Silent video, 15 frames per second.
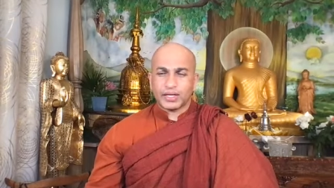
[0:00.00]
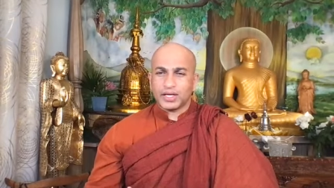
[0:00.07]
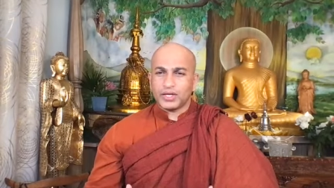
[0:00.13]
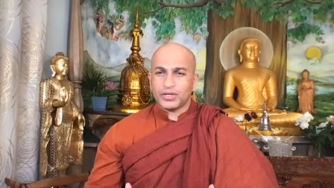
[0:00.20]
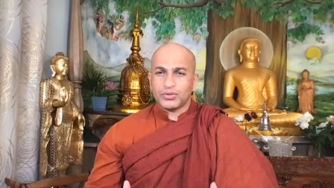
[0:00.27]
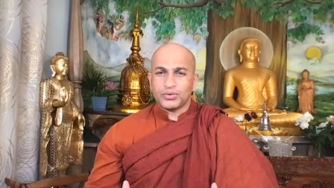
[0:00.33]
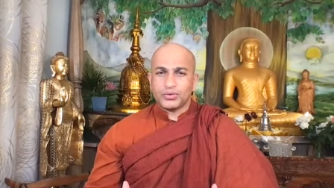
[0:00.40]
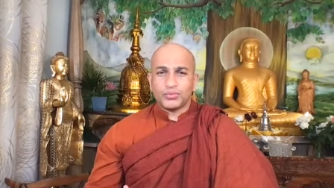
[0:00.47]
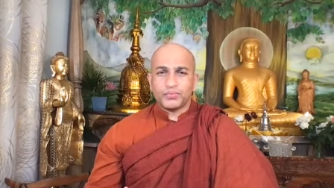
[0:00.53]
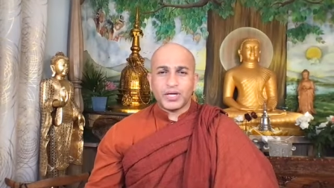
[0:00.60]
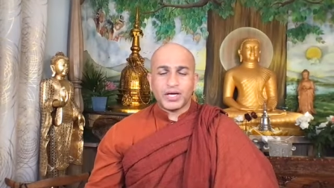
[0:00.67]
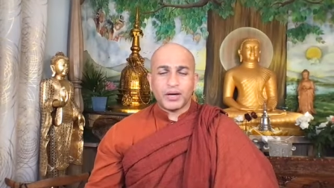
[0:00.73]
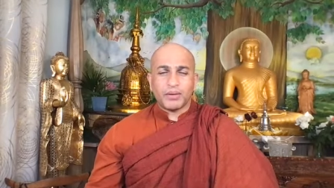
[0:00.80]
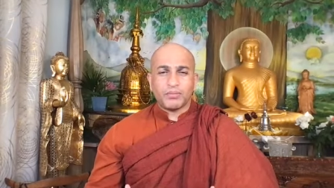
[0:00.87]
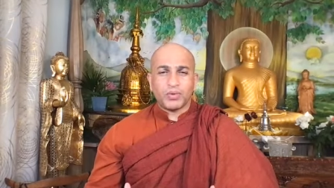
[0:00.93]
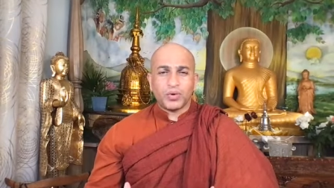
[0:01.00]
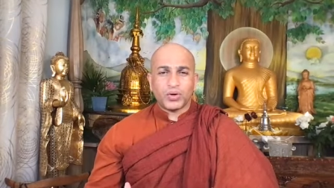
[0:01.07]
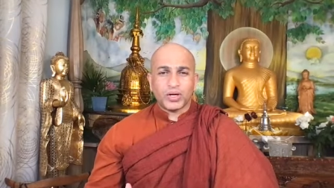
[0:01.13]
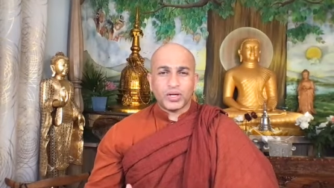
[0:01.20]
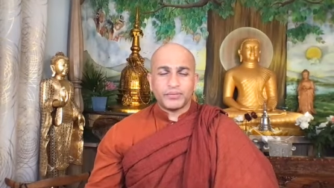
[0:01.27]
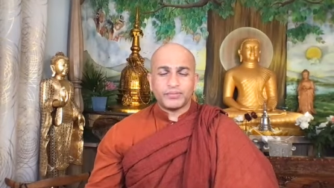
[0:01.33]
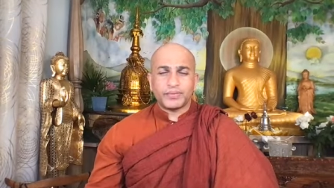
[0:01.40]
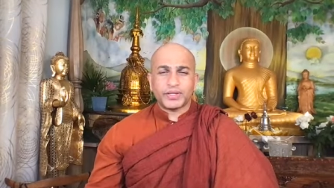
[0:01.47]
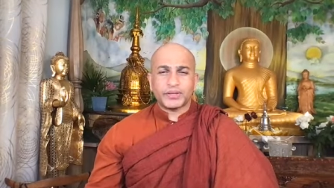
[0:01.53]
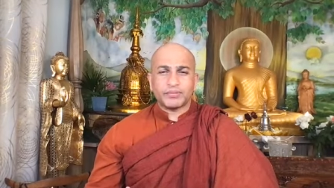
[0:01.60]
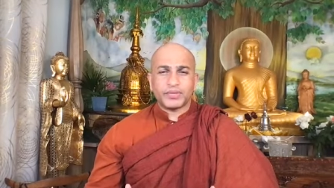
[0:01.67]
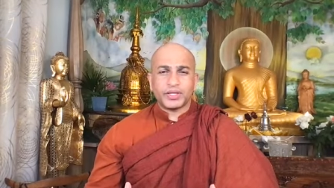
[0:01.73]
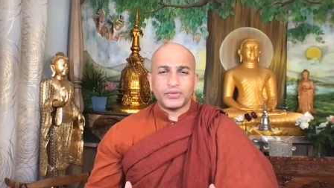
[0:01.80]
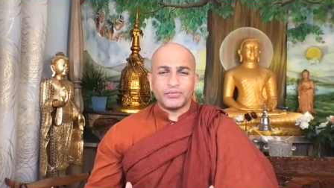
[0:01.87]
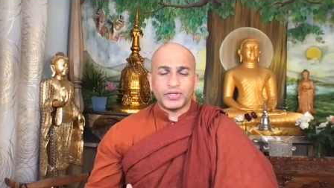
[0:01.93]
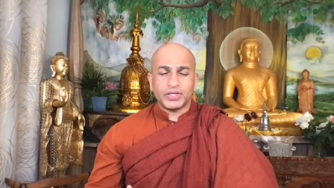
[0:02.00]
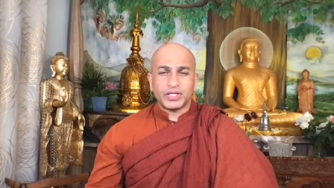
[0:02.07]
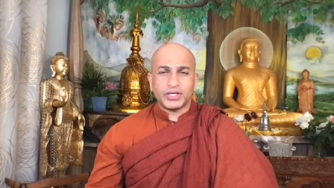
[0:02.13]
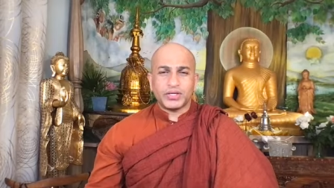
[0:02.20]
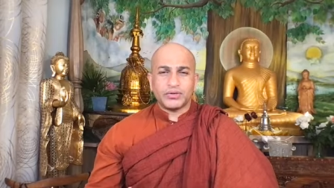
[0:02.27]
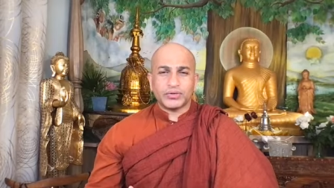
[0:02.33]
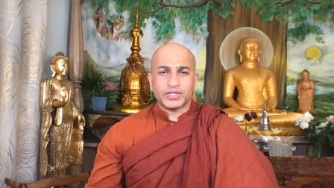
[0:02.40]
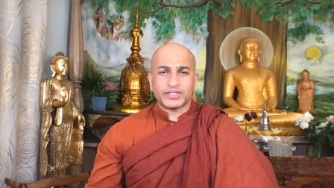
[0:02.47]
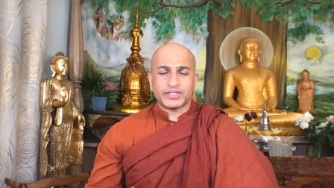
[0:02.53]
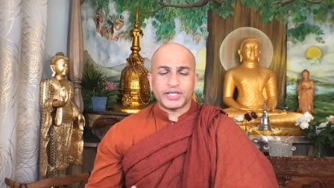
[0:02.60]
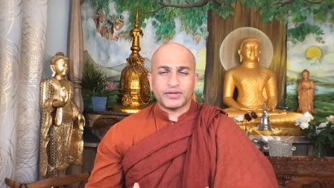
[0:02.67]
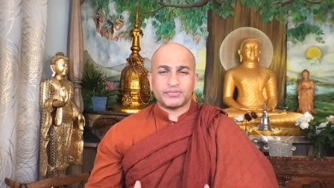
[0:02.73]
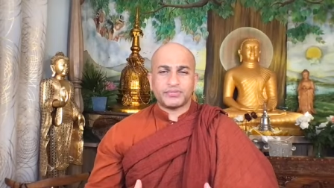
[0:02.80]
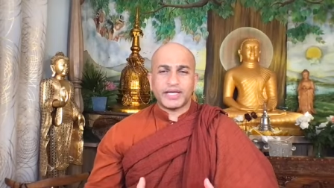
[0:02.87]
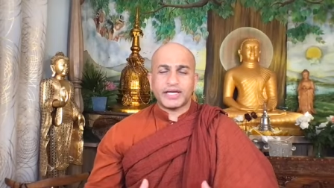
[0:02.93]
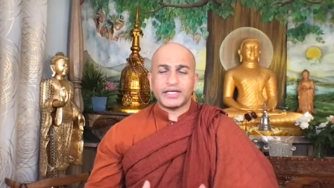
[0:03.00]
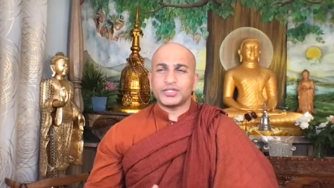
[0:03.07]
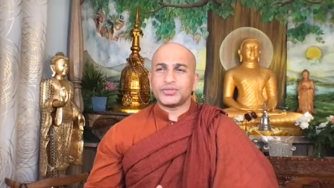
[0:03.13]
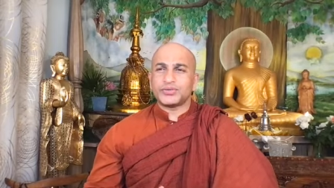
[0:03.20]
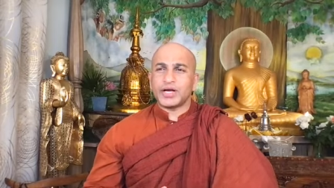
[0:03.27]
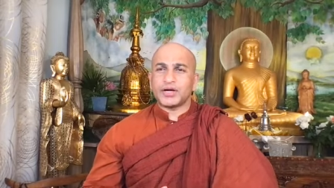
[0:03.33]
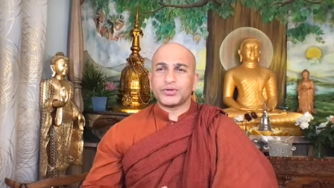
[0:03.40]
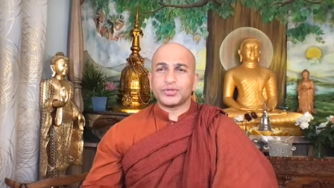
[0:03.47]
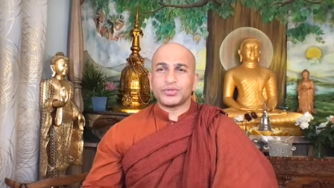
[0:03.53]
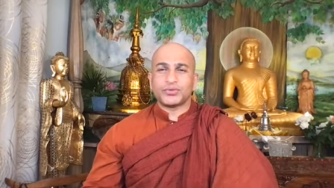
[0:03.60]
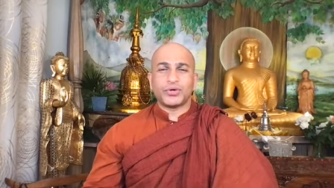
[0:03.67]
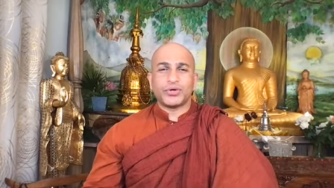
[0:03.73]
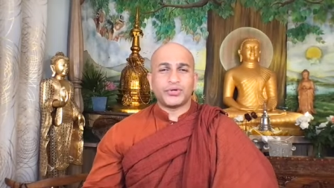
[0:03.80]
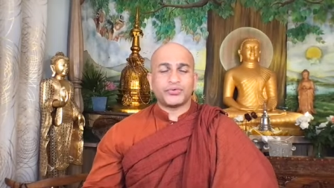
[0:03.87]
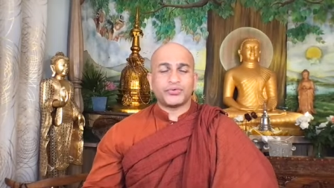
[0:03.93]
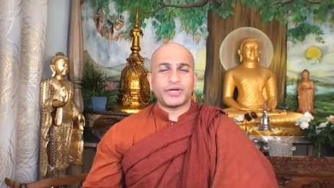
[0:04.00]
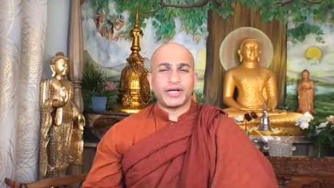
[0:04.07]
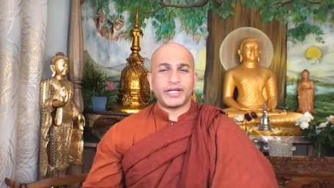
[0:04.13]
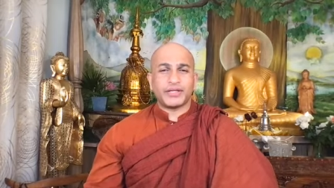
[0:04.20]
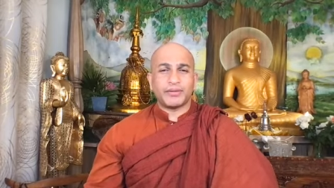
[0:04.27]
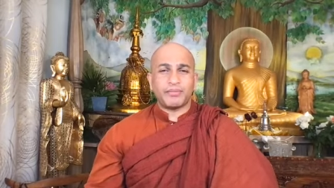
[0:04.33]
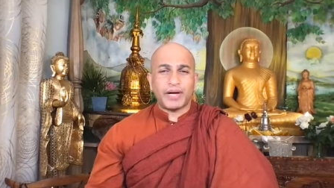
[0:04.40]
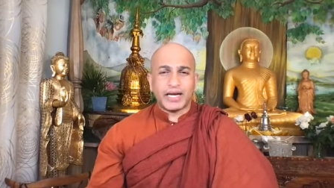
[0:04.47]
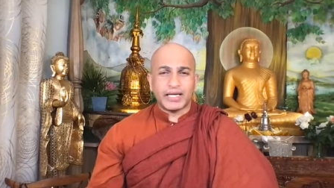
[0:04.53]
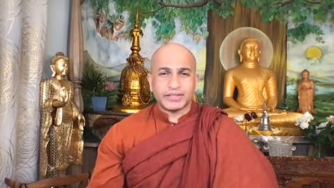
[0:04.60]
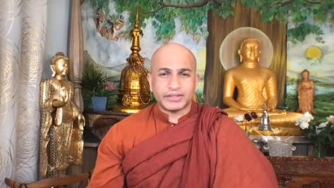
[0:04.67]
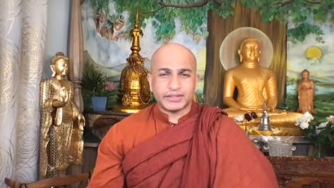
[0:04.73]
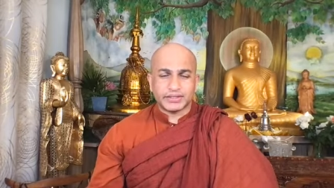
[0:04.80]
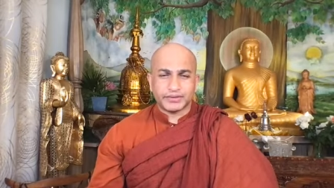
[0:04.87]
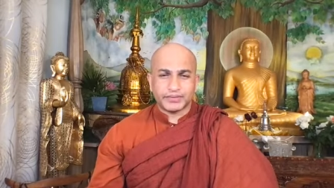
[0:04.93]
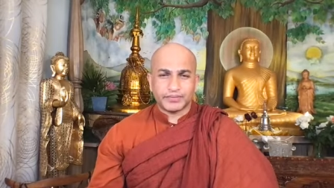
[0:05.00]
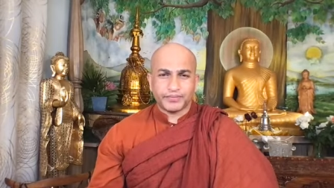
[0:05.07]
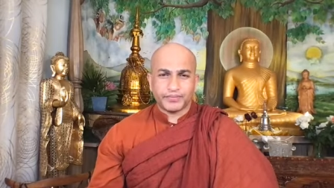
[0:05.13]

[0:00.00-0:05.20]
and you become more comfortable within yourself. That is where you're going to find the balance.